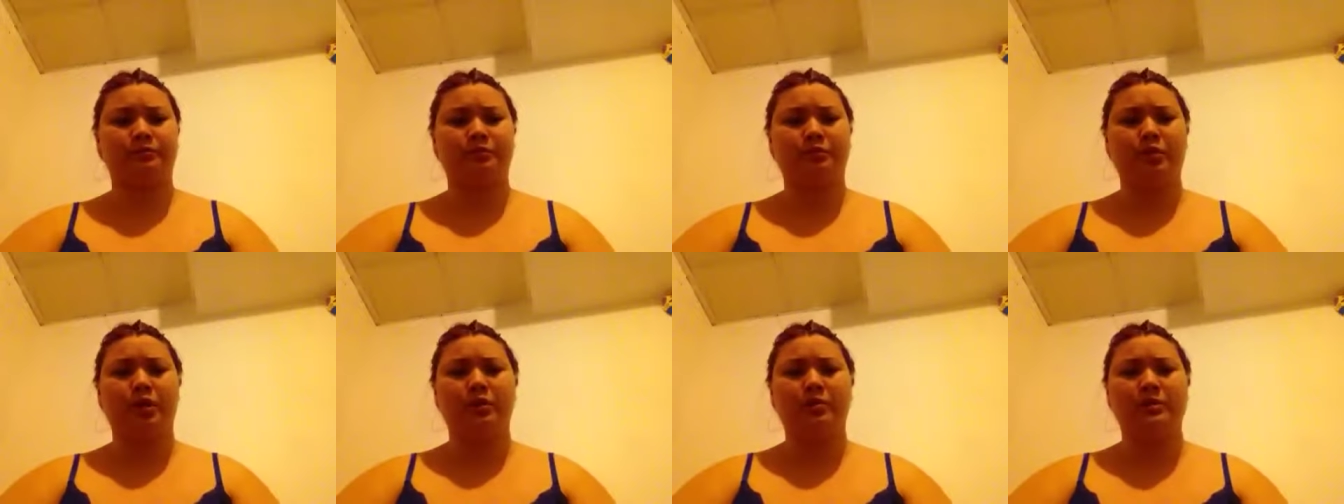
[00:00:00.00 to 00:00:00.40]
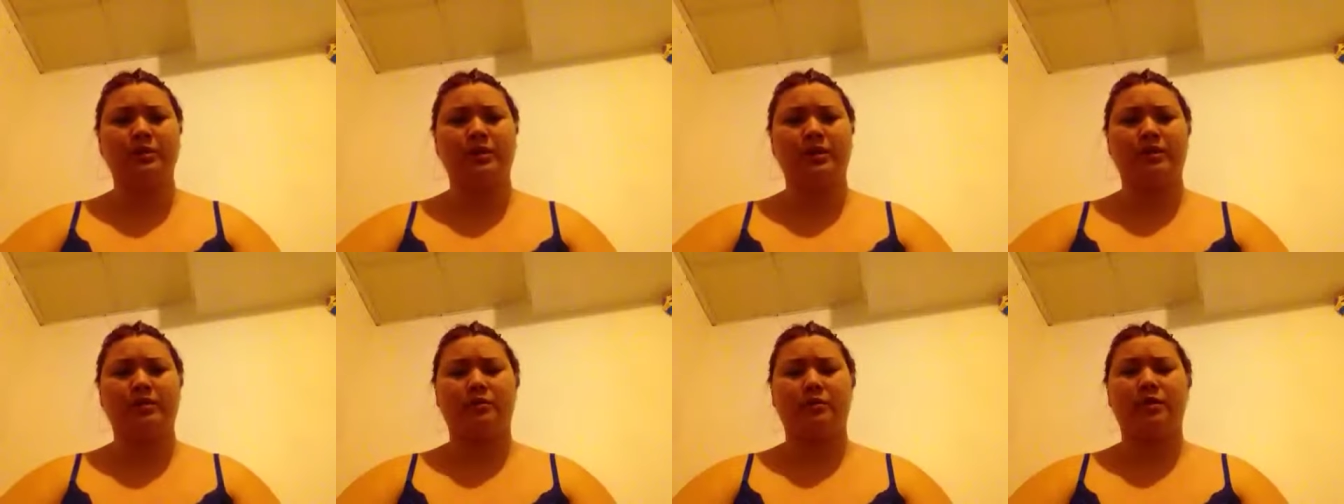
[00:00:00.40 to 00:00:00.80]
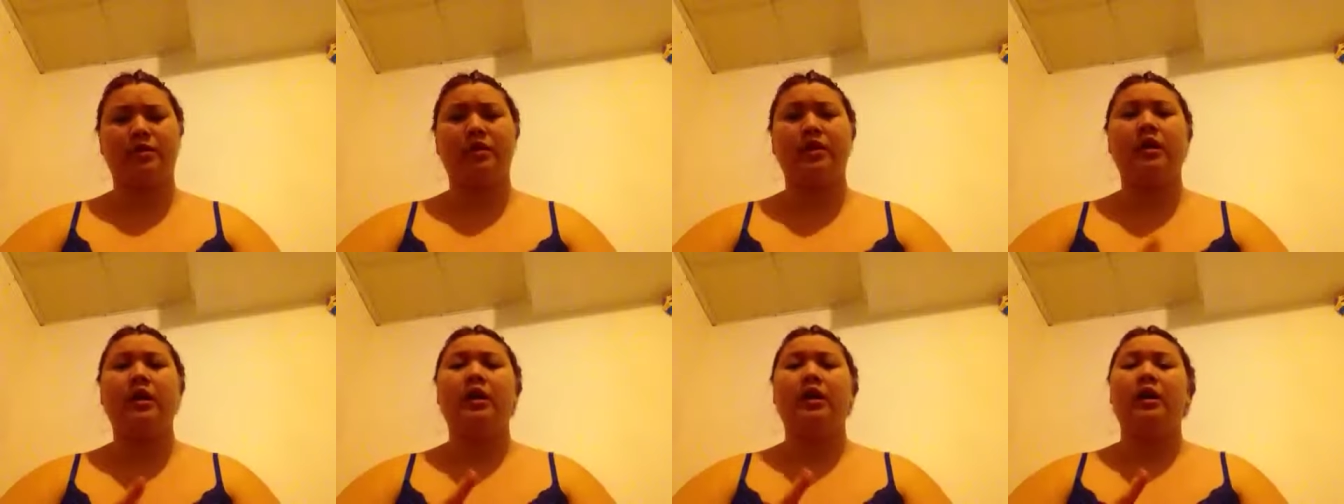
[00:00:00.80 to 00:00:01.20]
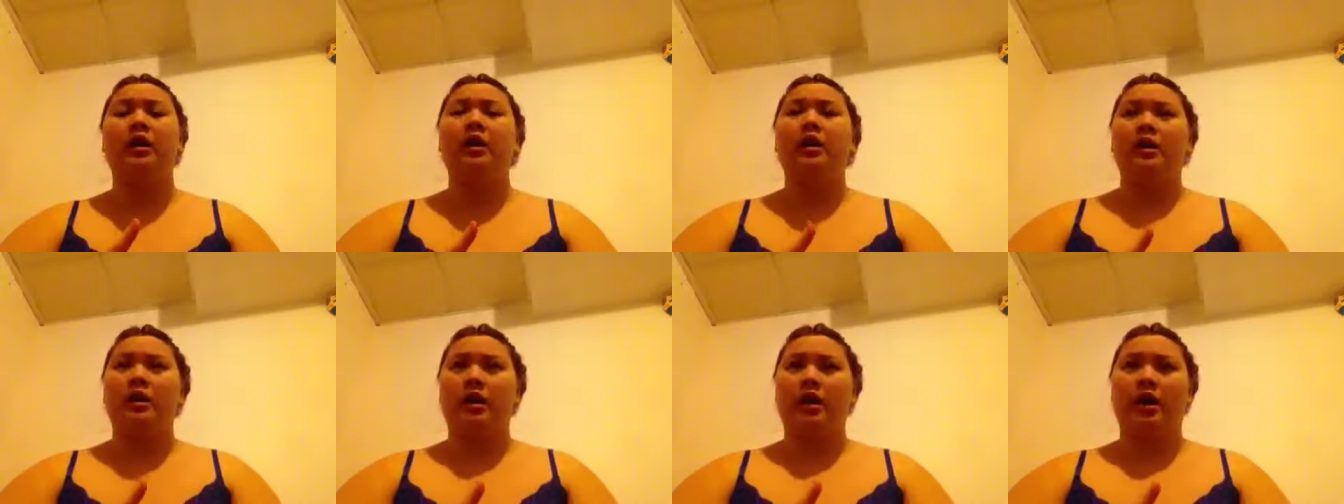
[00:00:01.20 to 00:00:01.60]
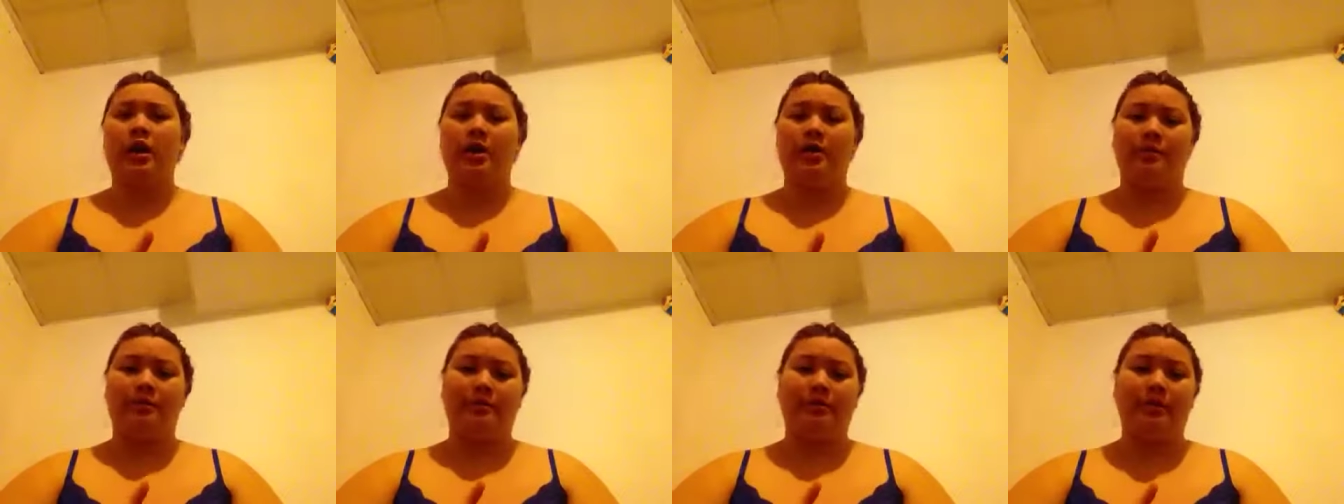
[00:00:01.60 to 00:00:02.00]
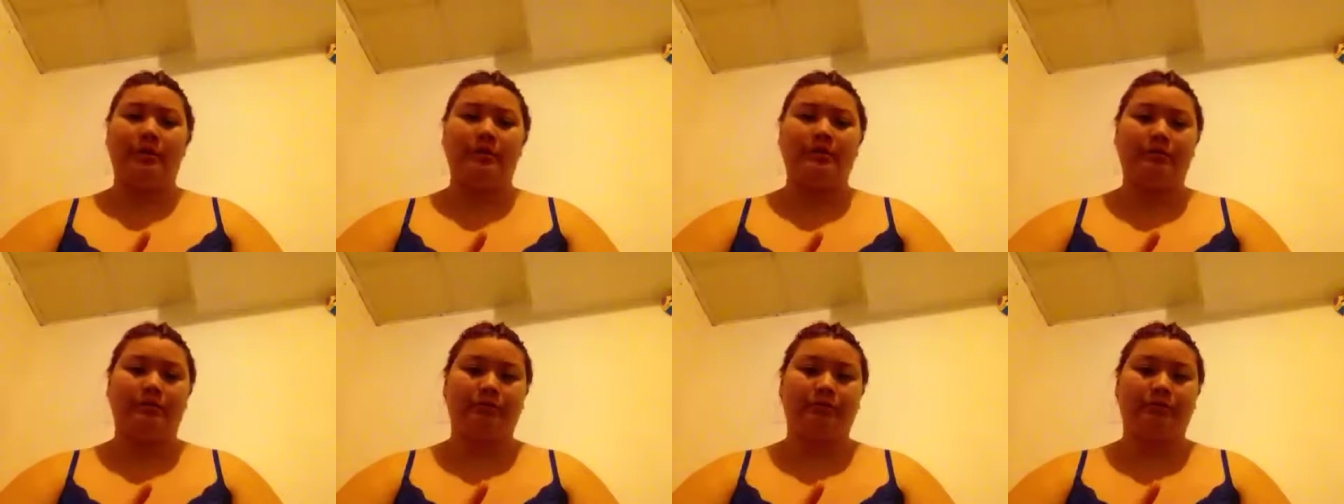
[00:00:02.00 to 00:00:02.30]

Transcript: What was the other book? Um,